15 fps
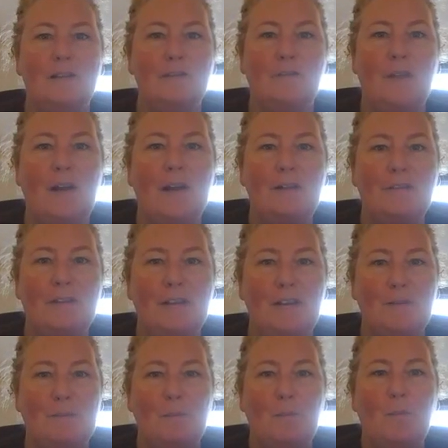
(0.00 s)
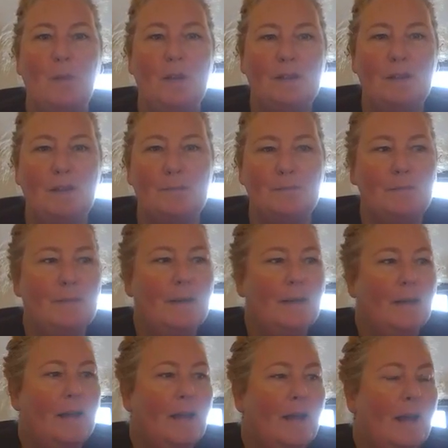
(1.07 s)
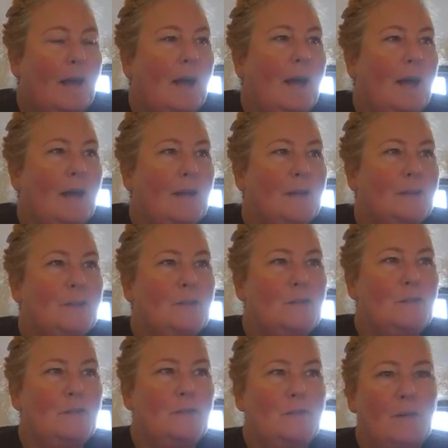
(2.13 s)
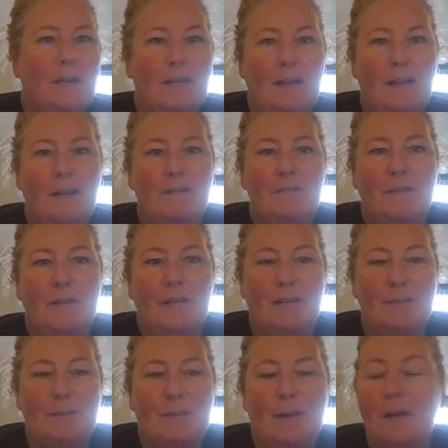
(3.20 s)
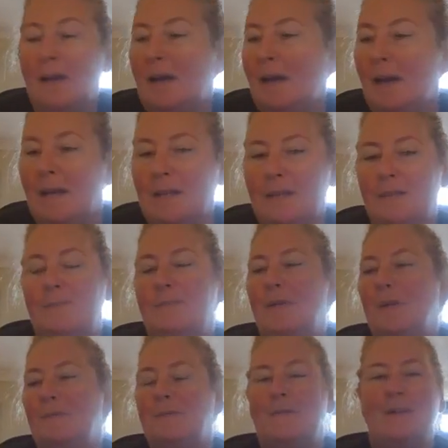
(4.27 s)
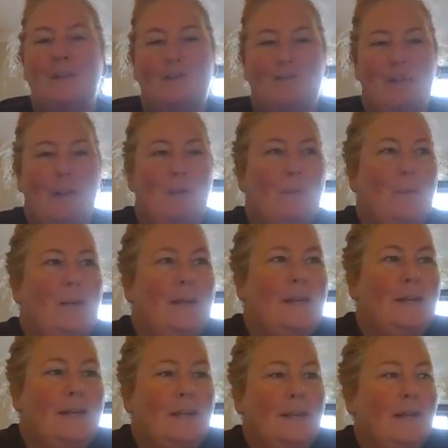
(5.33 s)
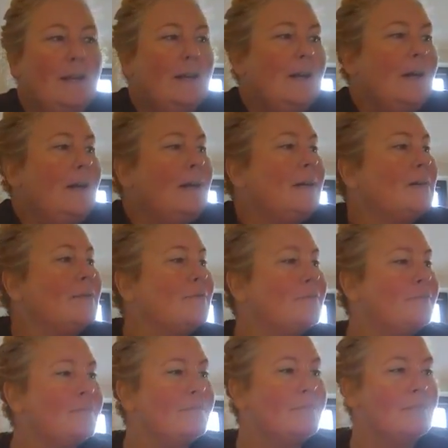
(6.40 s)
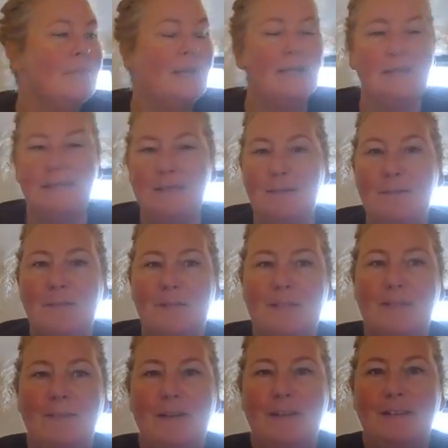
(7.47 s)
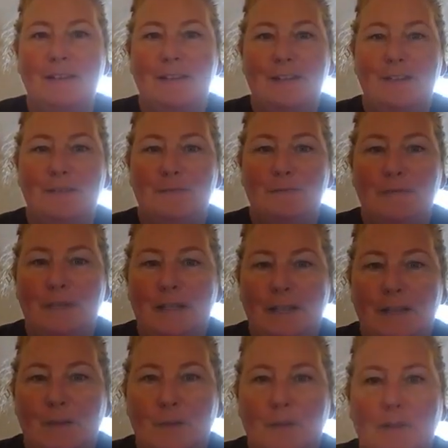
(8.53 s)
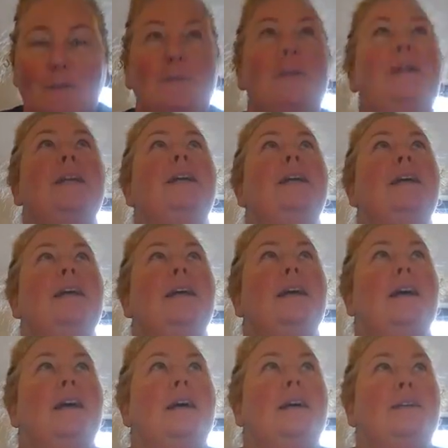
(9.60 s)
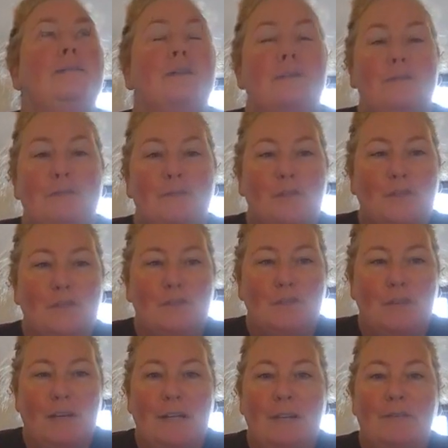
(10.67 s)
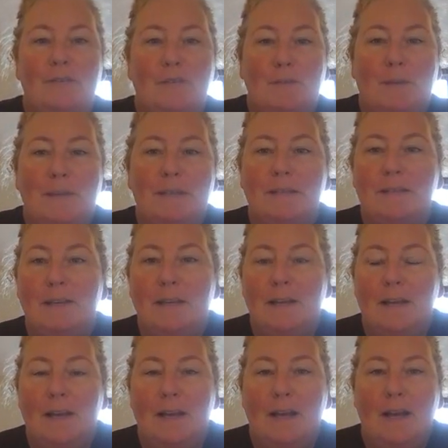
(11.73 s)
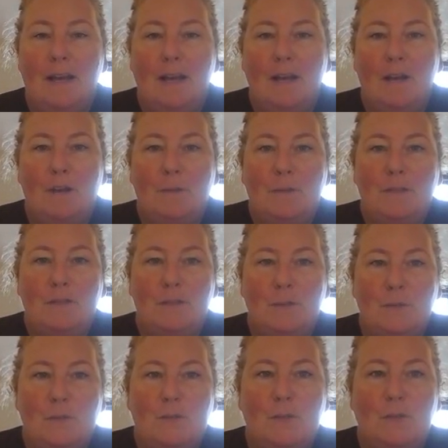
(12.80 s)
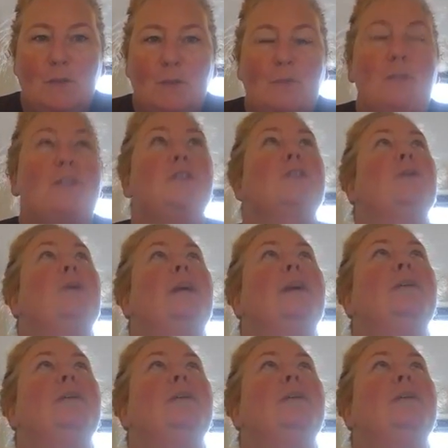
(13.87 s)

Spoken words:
Friday Freedom, welcome to Friday Freedom. Hope you've had a great week. Yes, some of us have had a really awesome week. I'm done for trading for the month, which is quite